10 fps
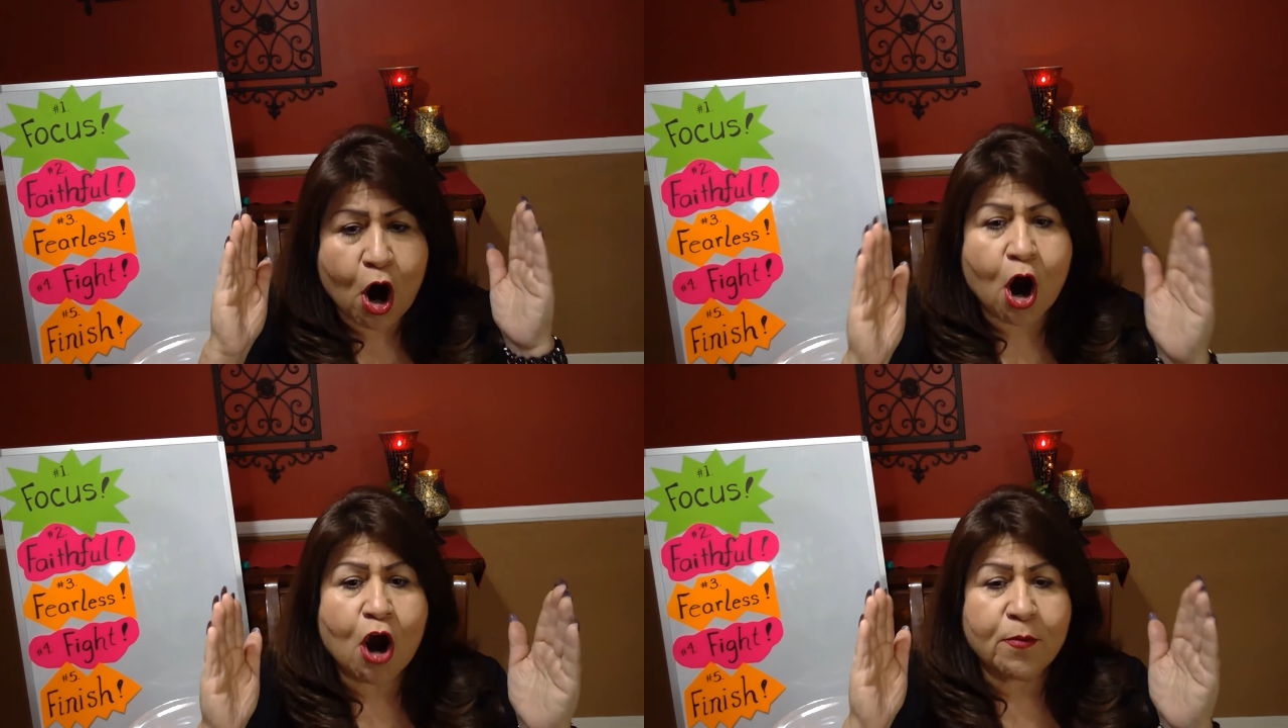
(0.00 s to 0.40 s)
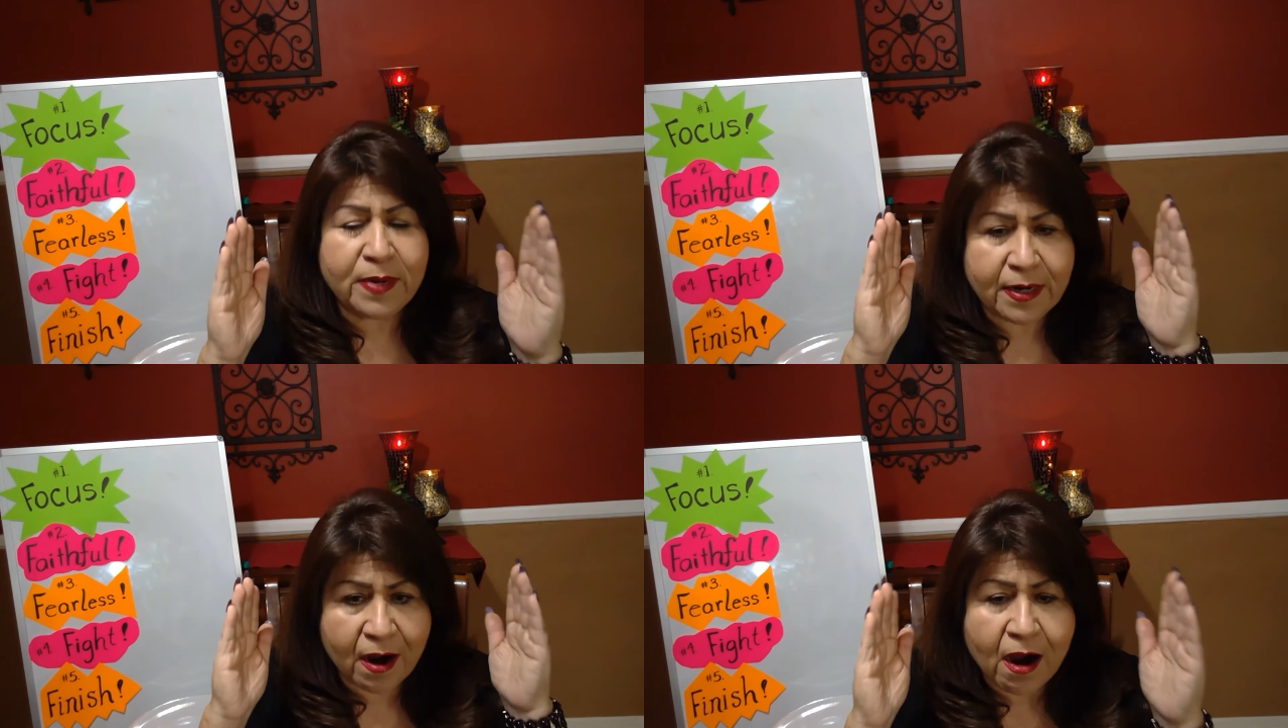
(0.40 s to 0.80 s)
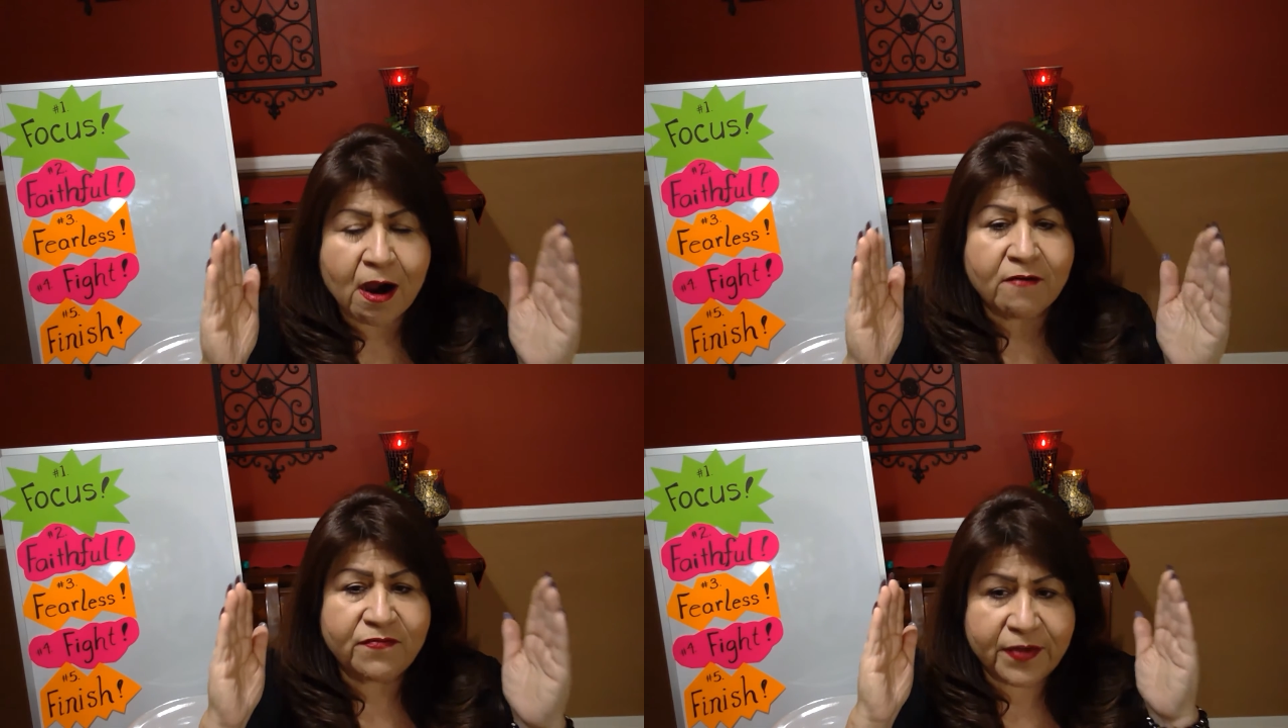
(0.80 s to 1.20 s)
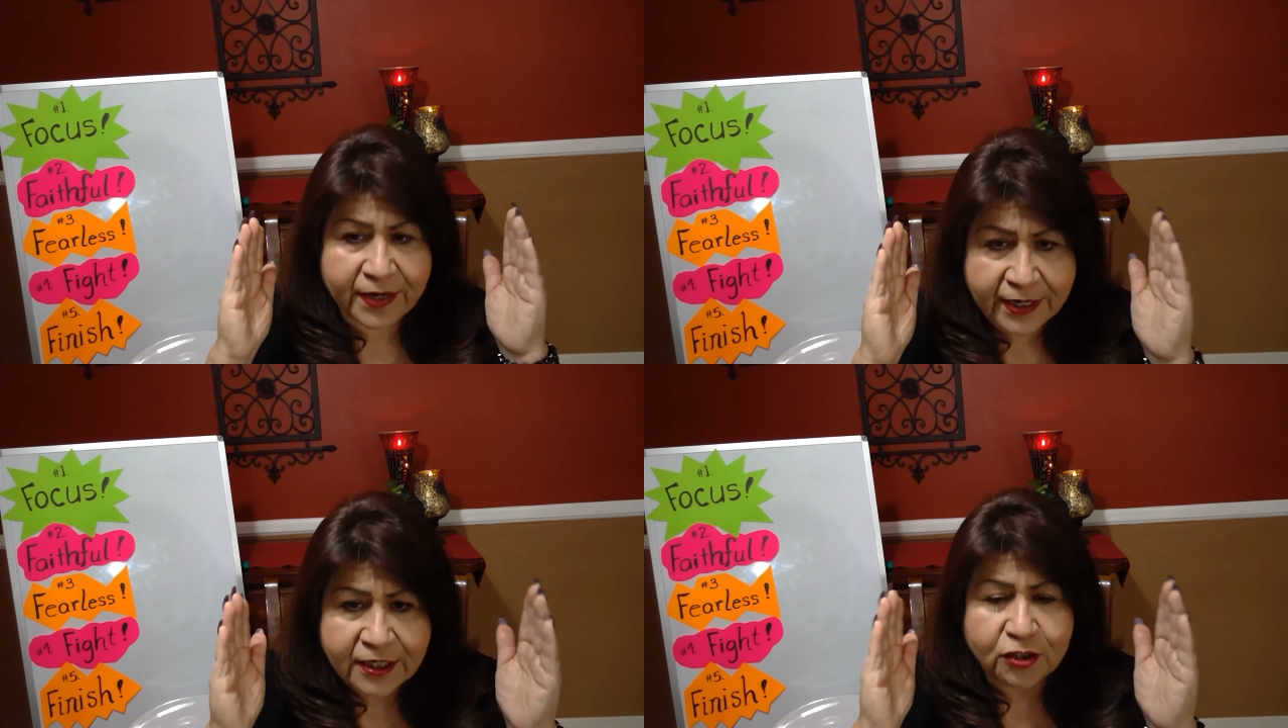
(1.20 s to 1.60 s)
army of
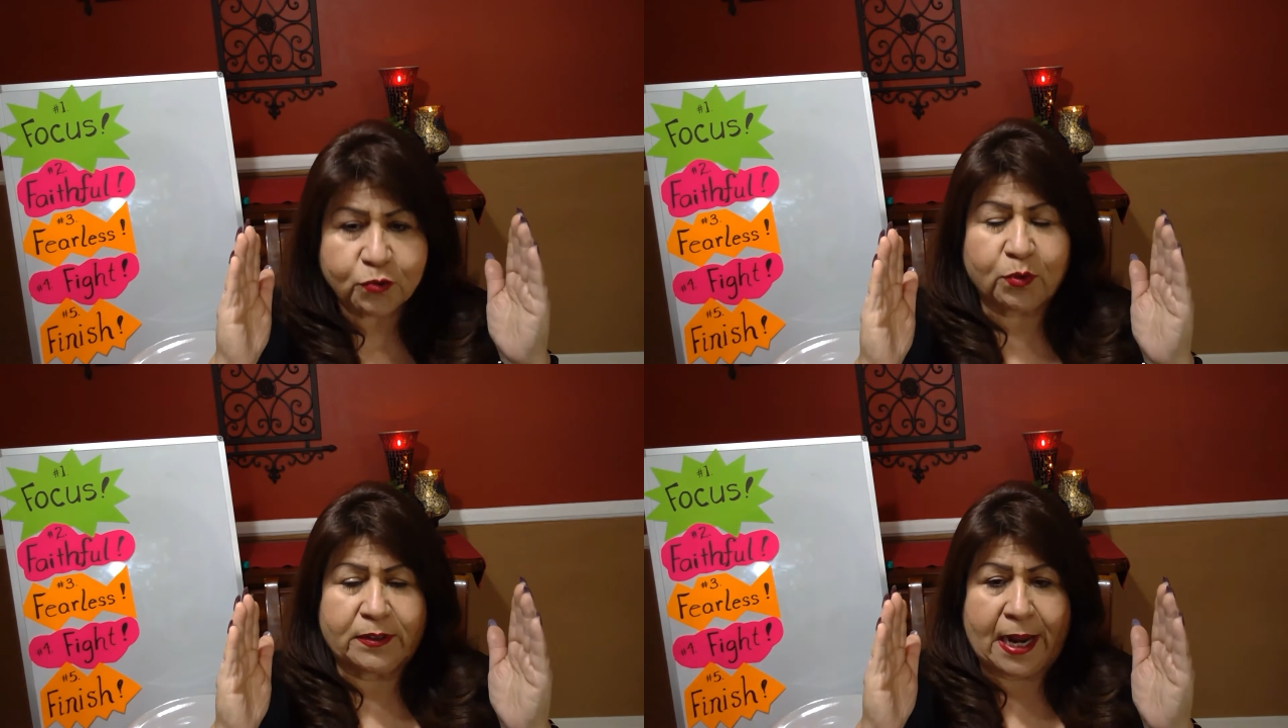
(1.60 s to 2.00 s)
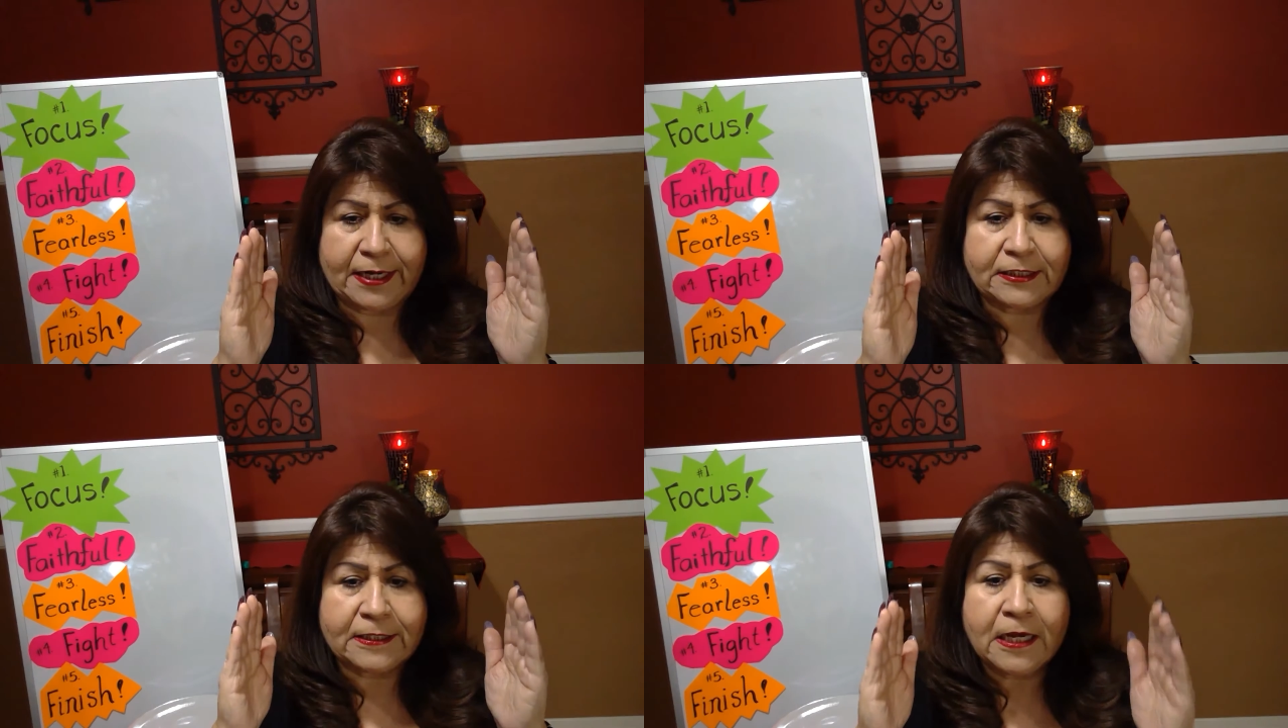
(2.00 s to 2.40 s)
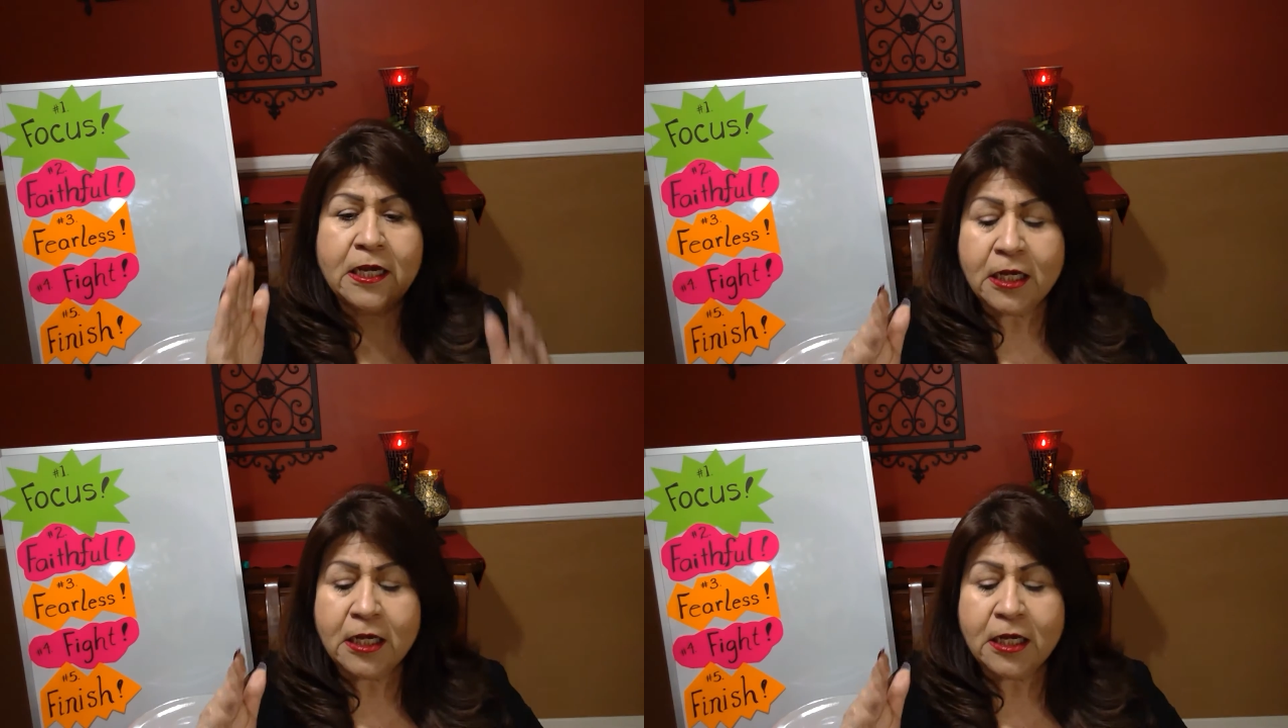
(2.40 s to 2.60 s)
the Israelites.